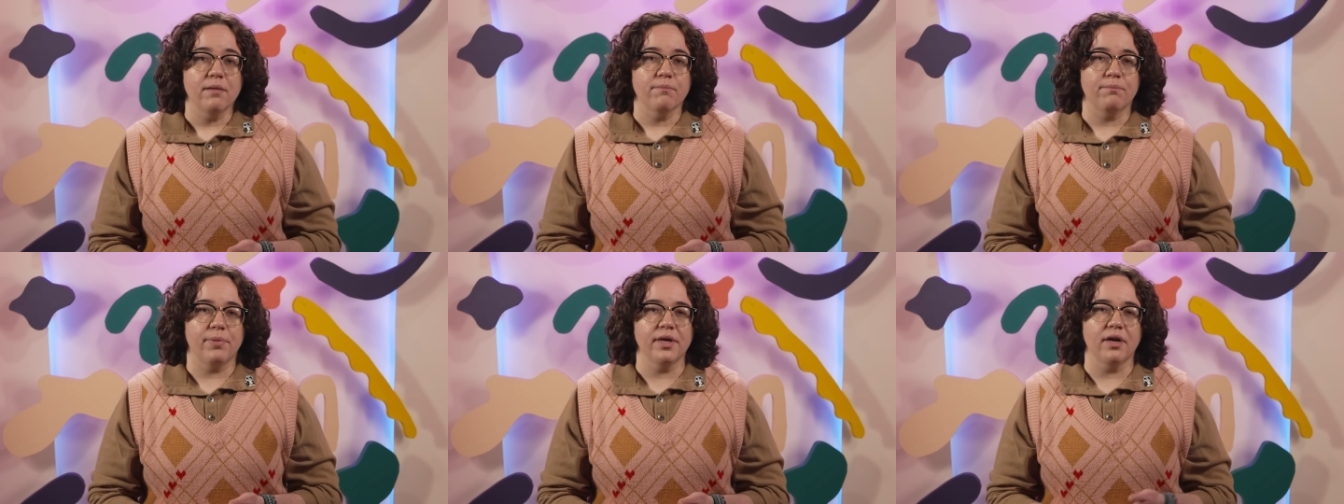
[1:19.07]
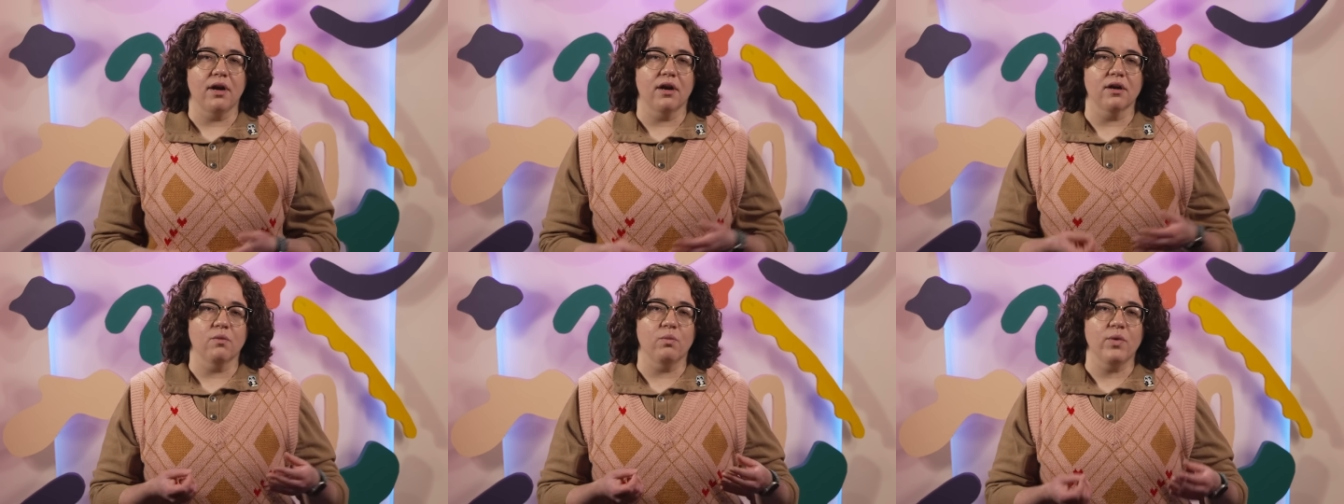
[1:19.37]

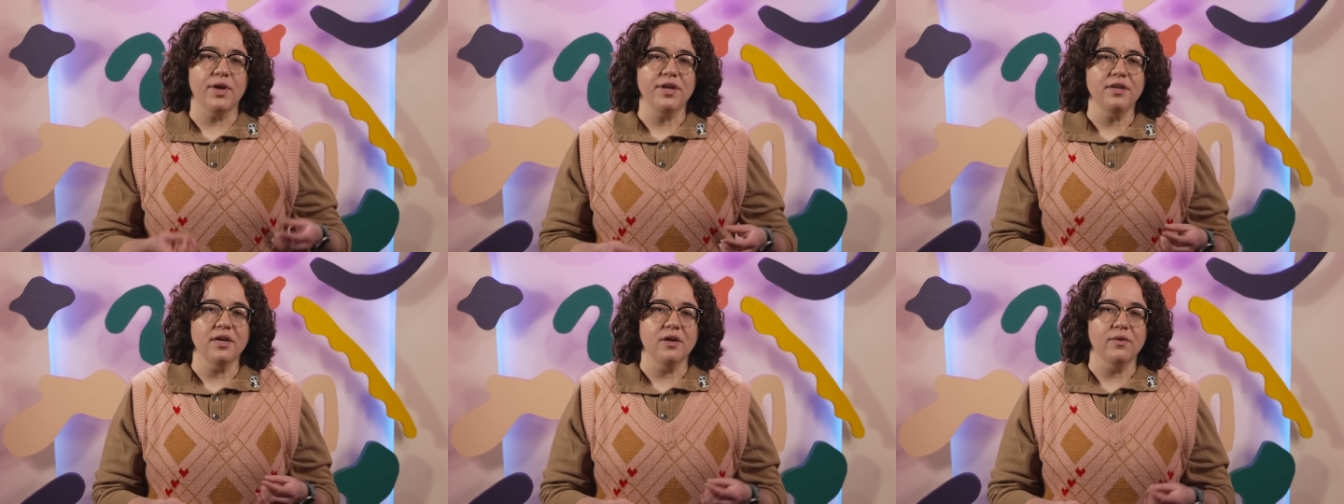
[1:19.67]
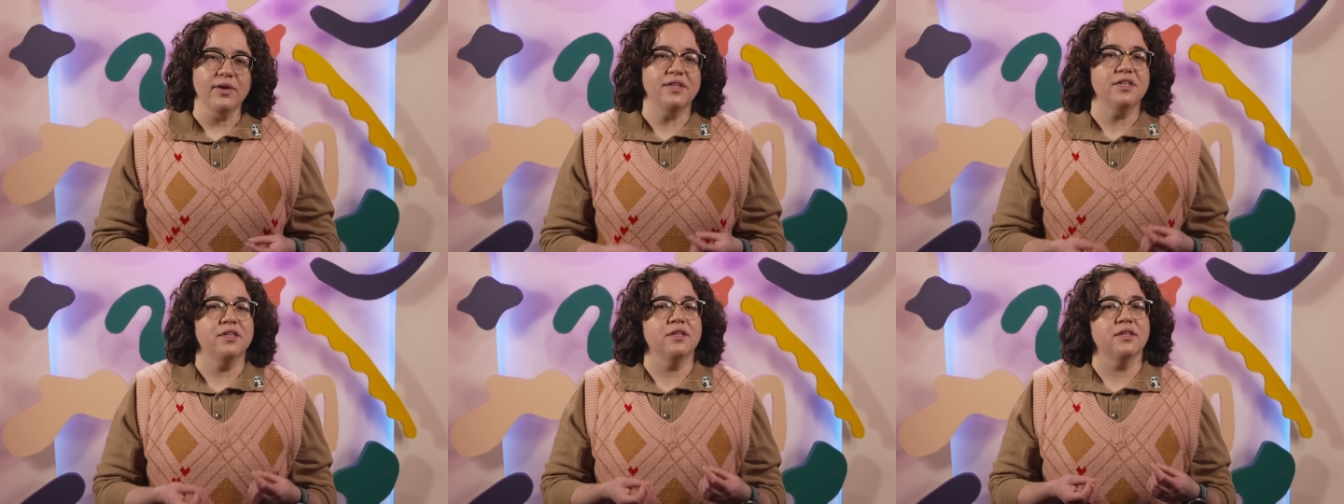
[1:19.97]
But our
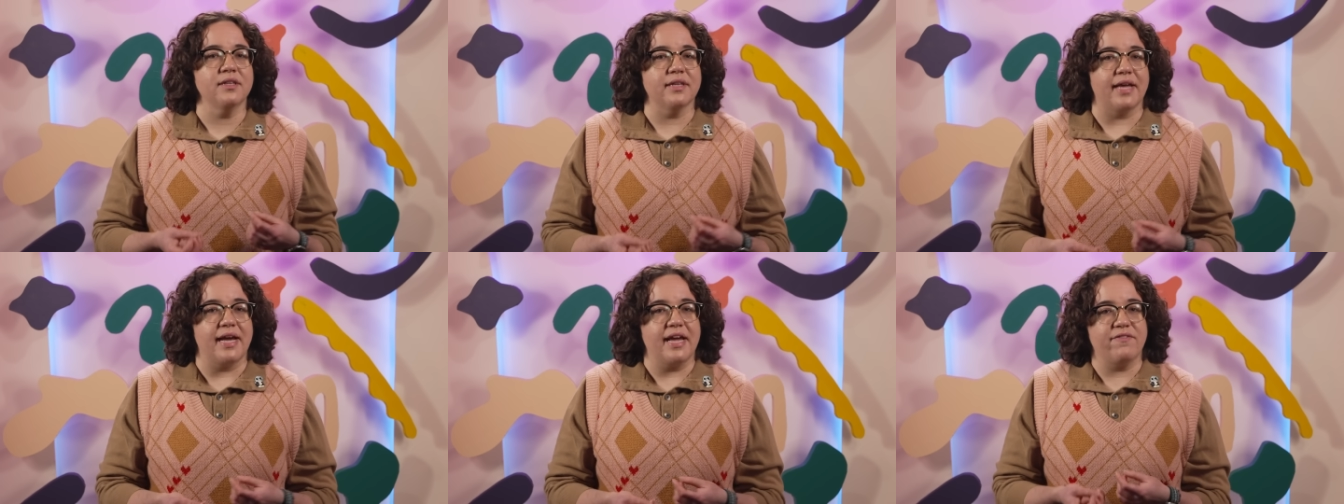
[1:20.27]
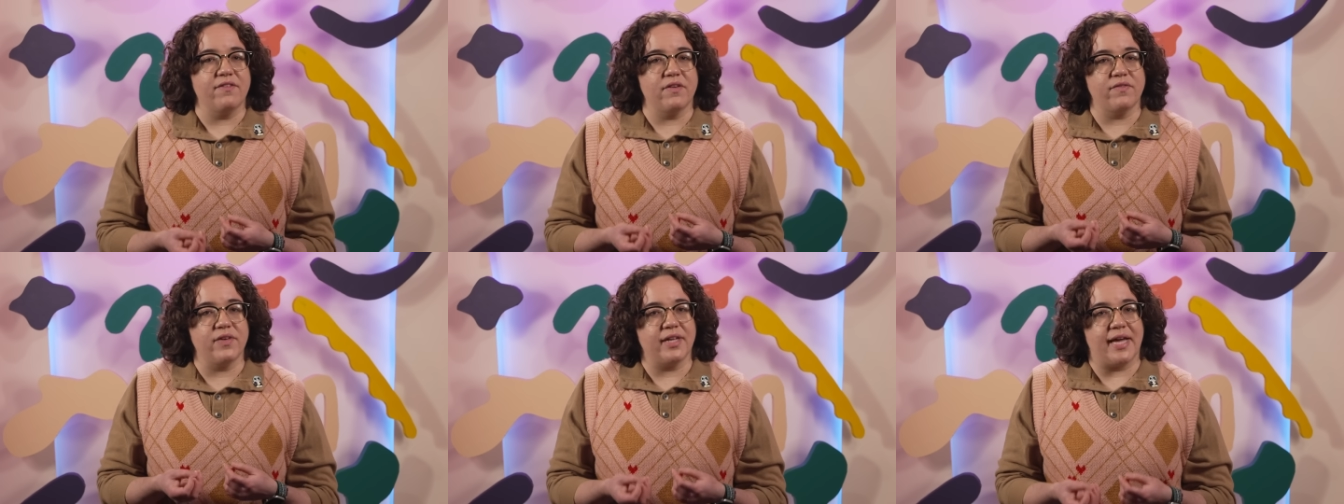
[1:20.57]
window into the
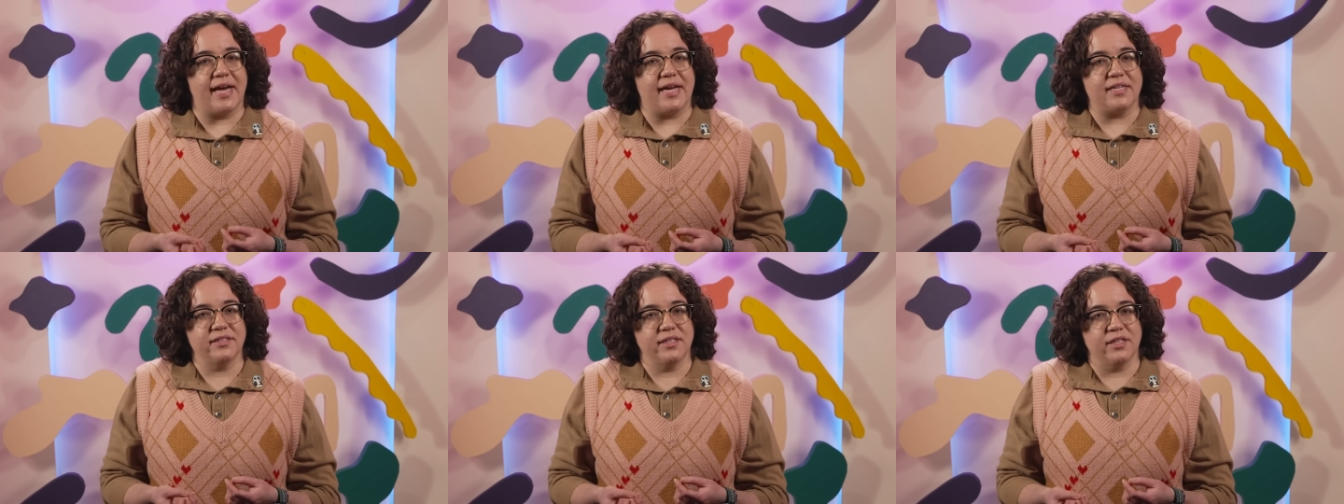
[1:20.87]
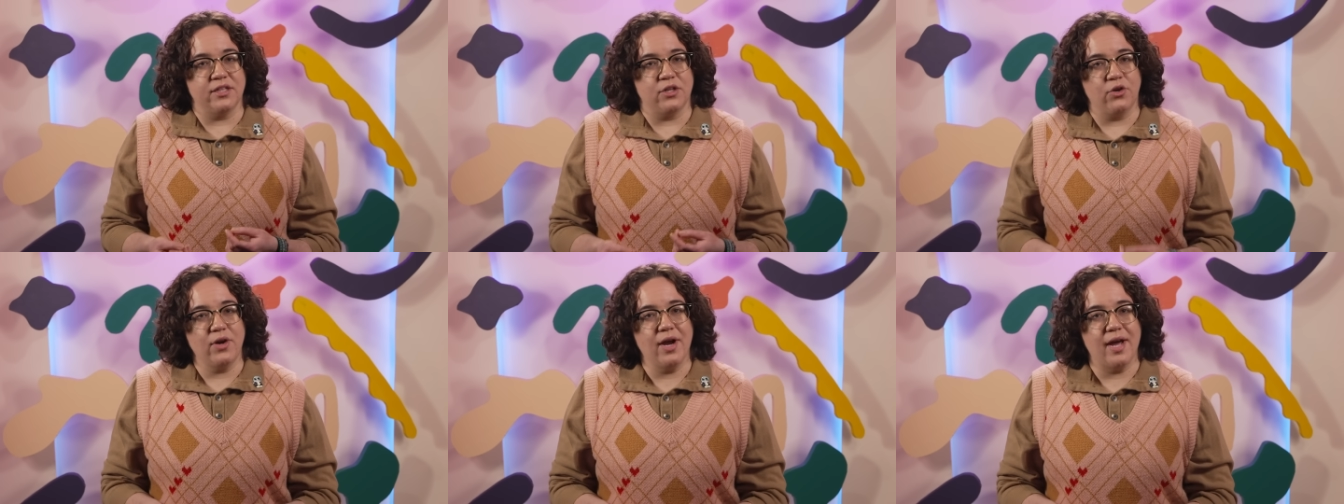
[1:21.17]
life of
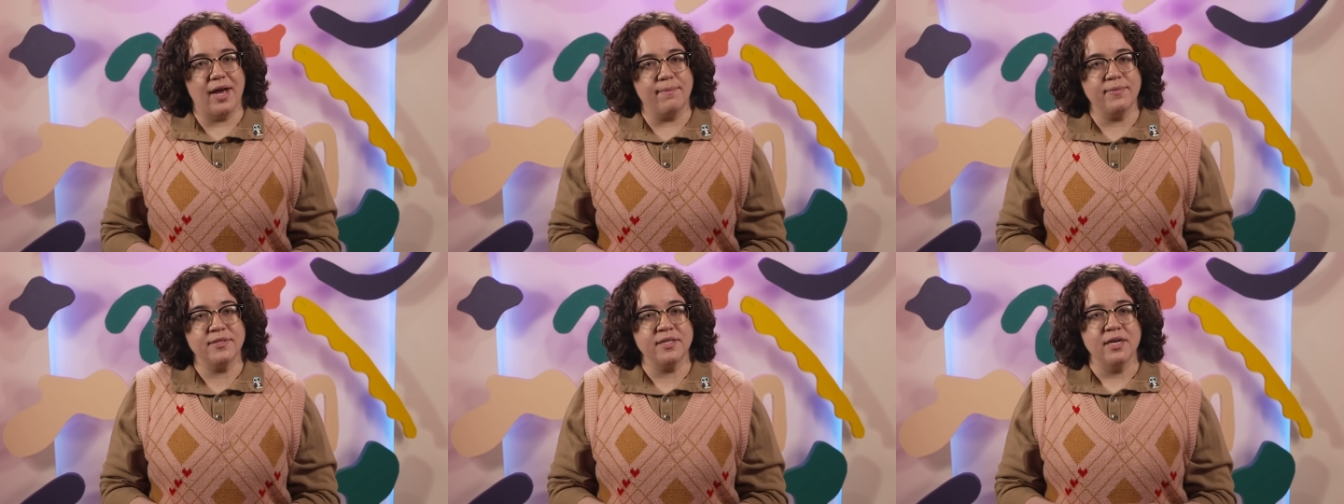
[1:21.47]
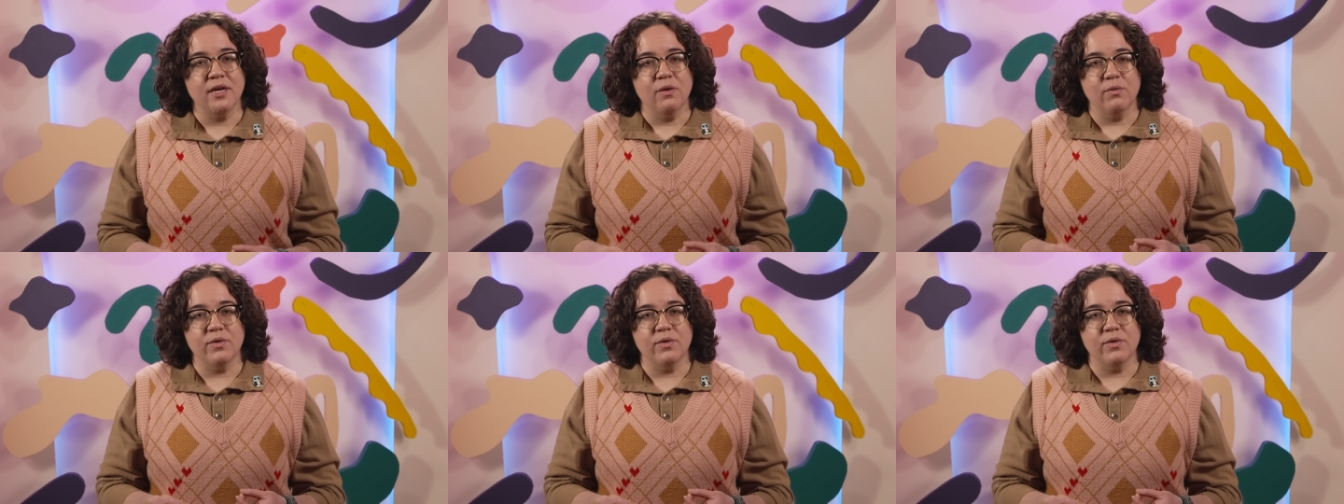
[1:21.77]
Alaskan crabs